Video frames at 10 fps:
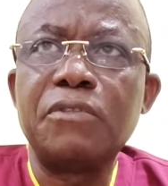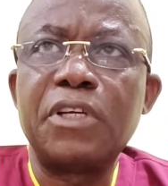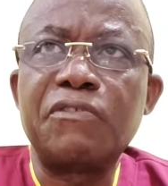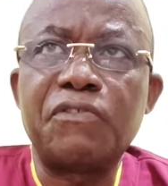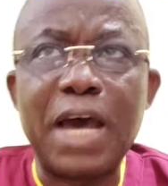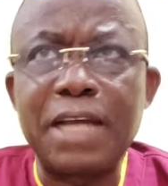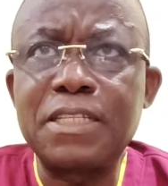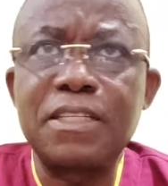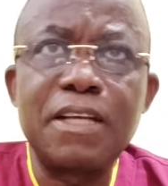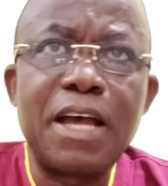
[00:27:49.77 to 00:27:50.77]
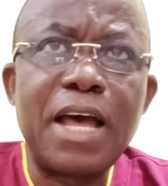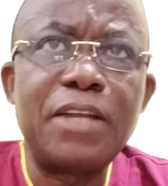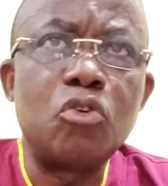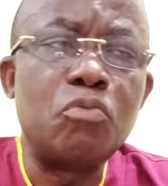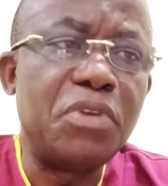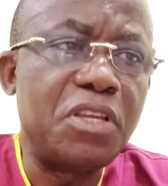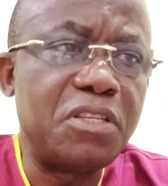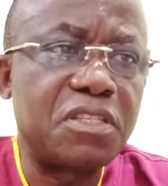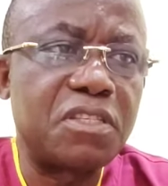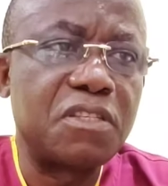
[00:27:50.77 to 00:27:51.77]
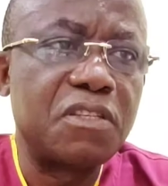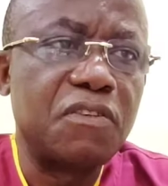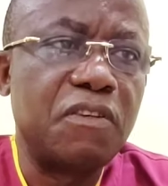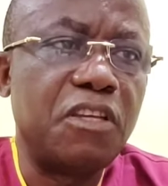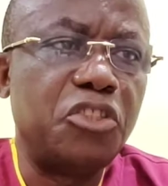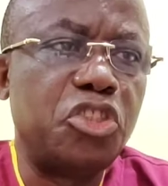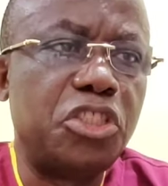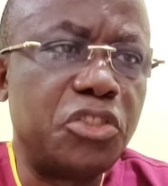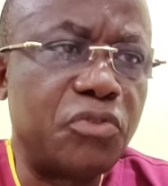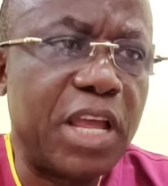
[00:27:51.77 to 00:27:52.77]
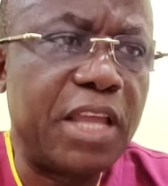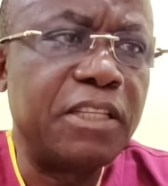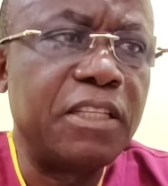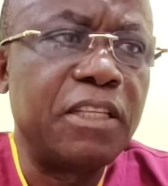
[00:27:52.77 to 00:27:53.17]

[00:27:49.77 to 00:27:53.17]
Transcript: fat and obese in children,